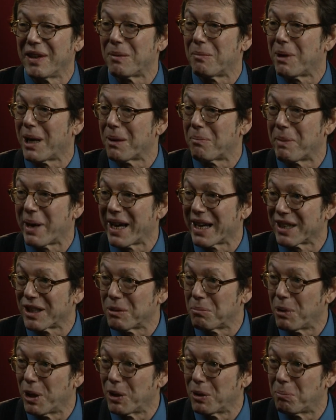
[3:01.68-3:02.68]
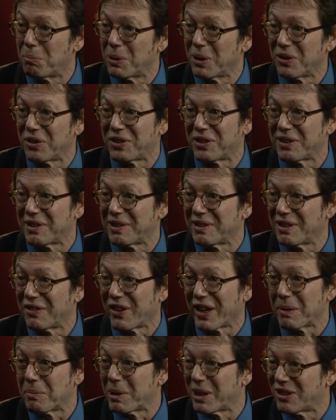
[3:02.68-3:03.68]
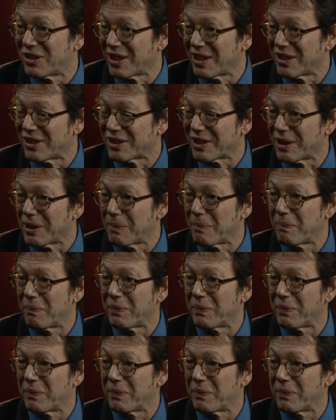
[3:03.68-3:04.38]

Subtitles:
my magnum opus, if I may say so.